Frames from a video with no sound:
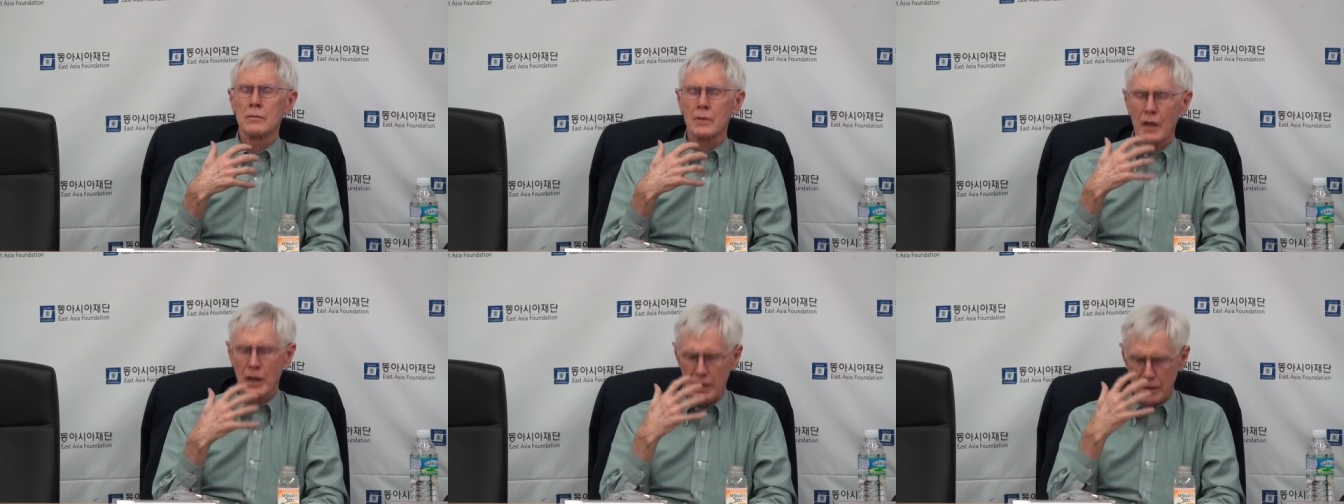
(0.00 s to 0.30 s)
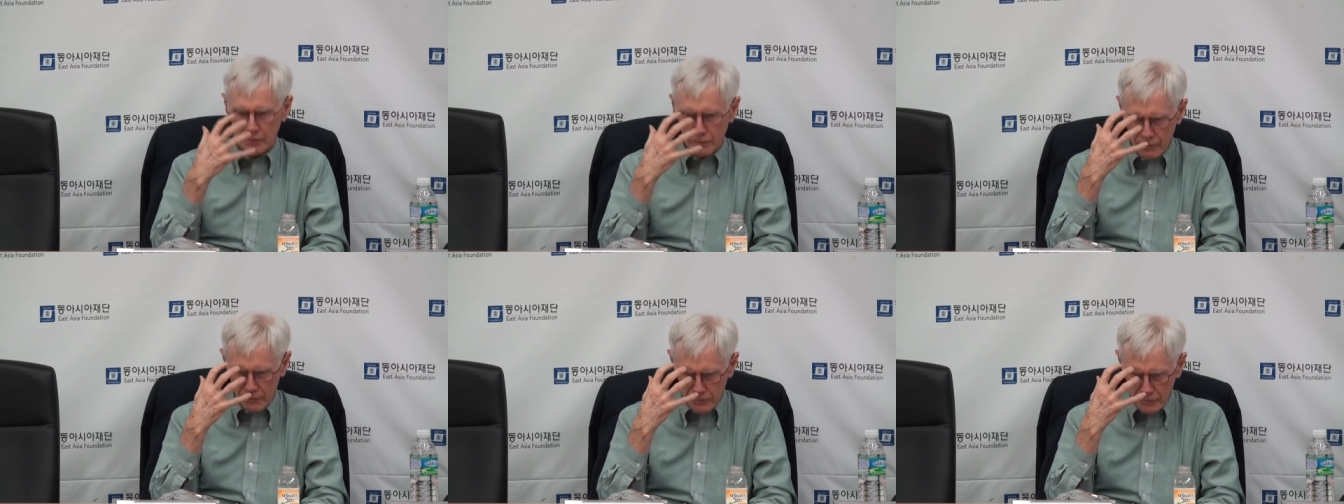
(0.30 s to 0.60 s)

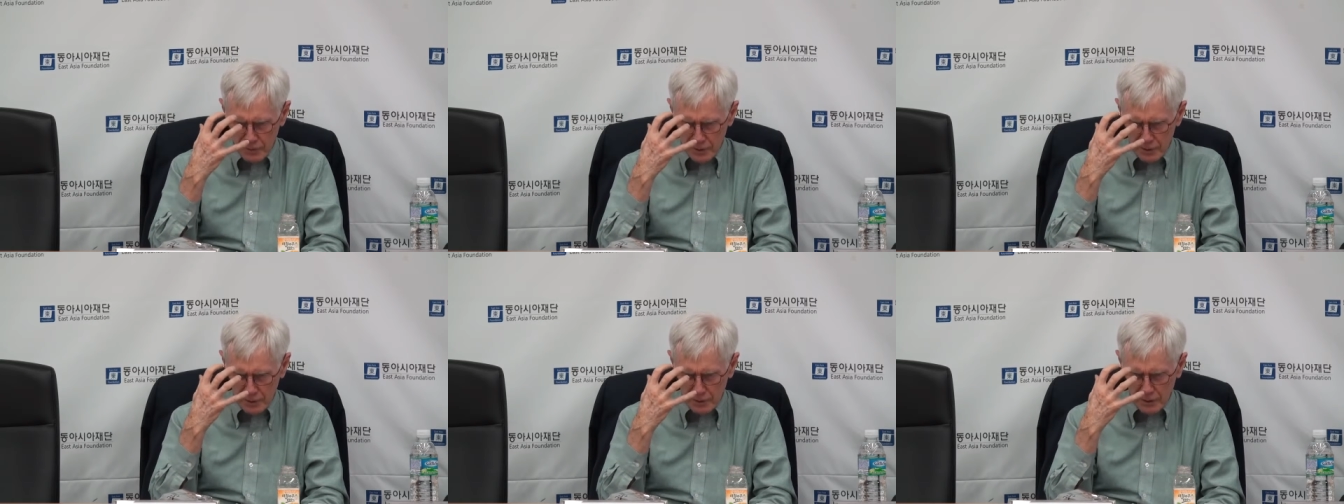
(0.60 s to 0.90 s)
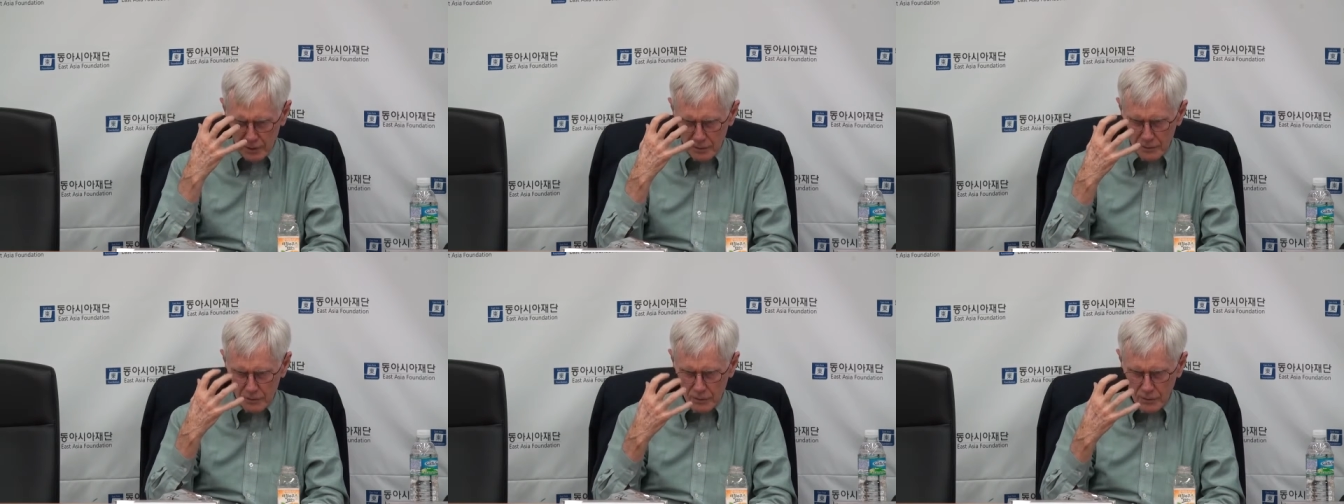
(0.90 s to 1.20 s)
kind of
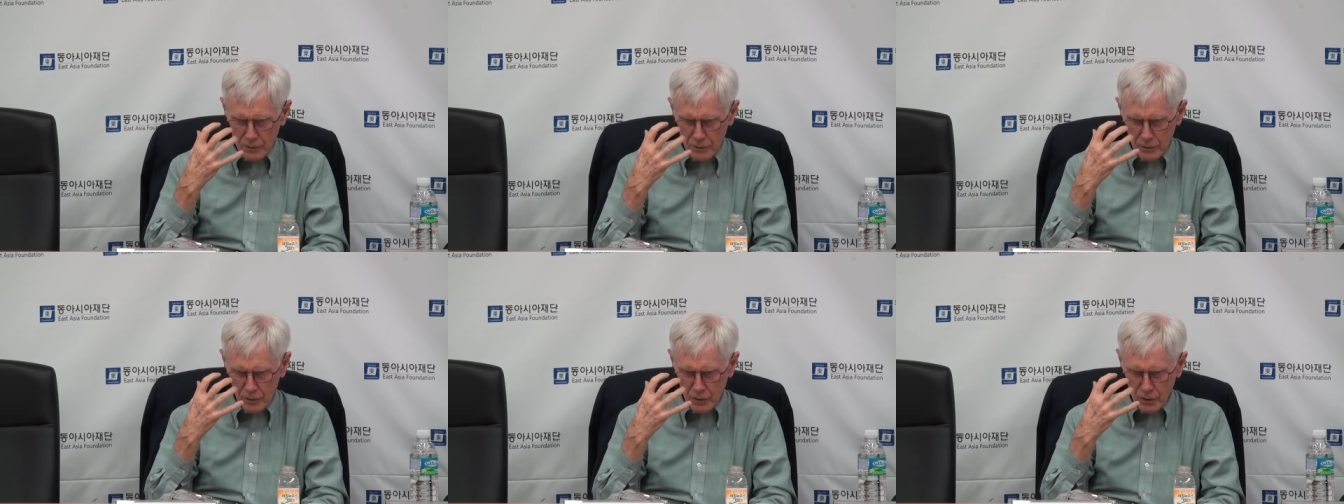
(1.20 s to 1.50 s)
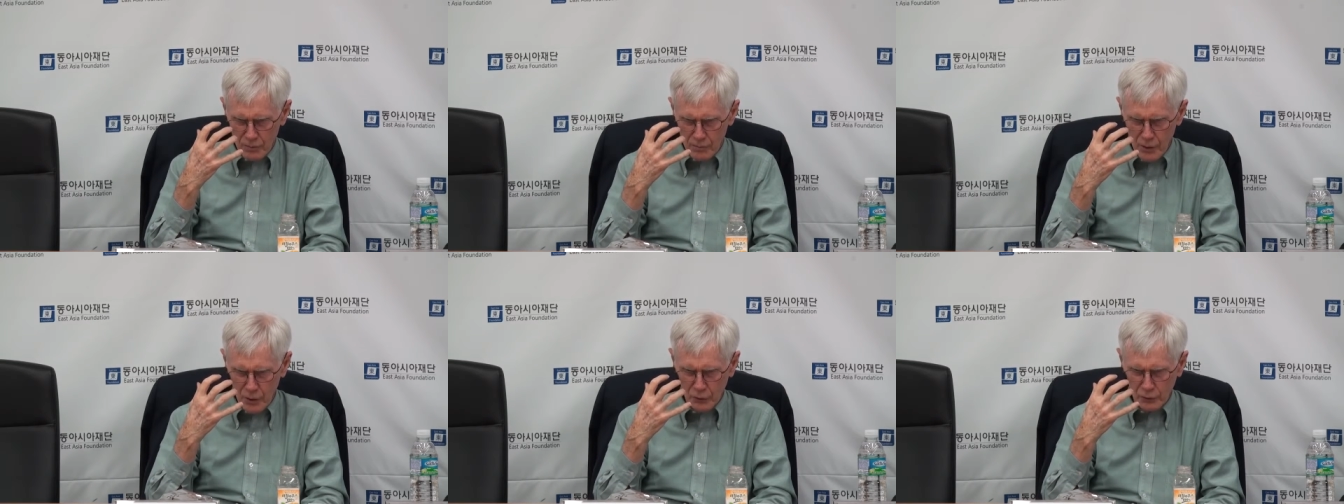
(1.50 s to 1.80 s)

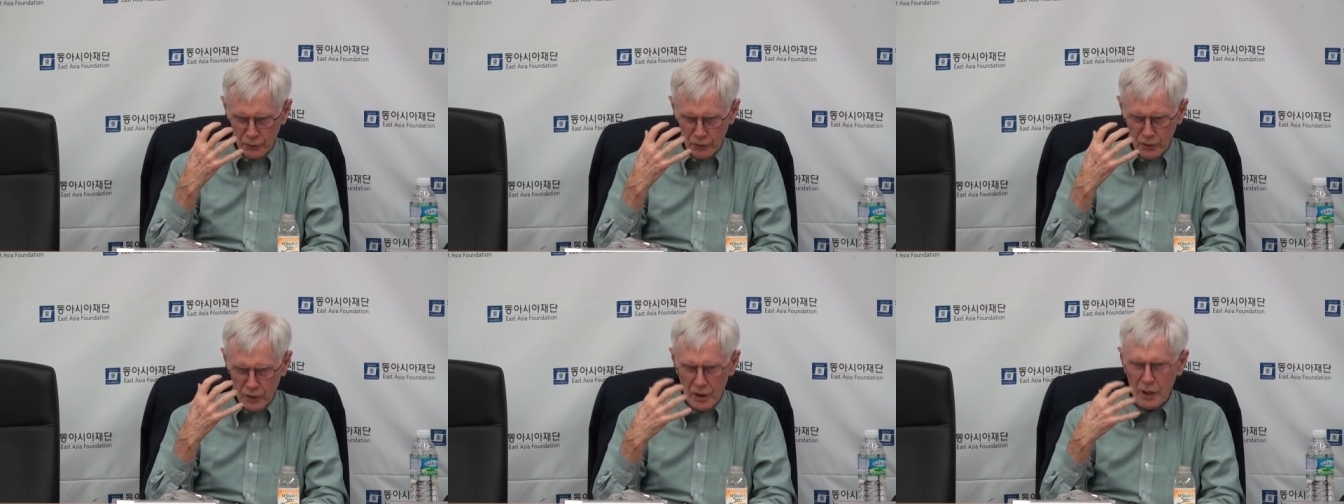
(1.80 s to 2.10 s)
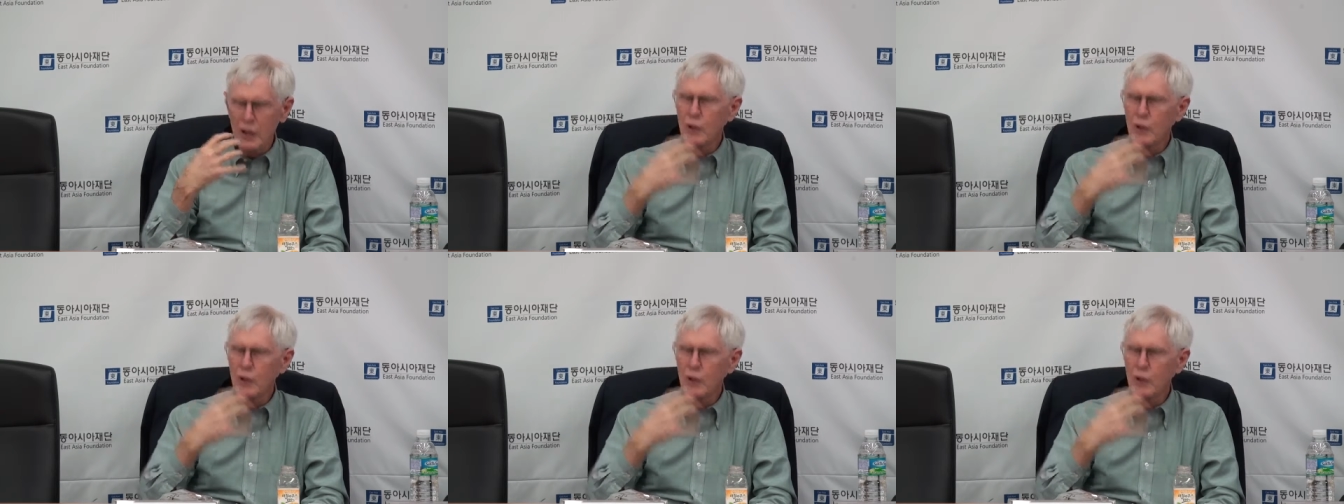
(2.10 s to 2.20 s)
almost